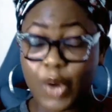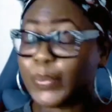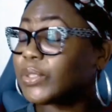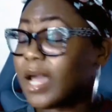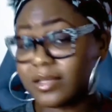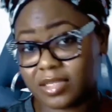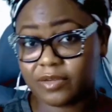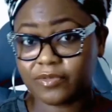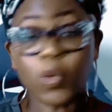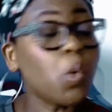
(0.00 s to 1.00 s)

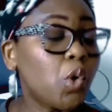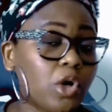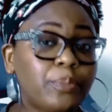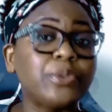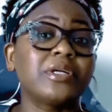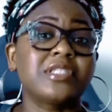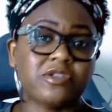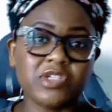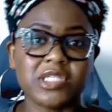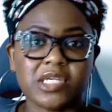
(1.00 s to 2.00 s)
Productive or
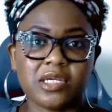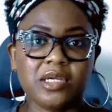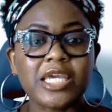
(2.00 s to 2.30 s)
productivity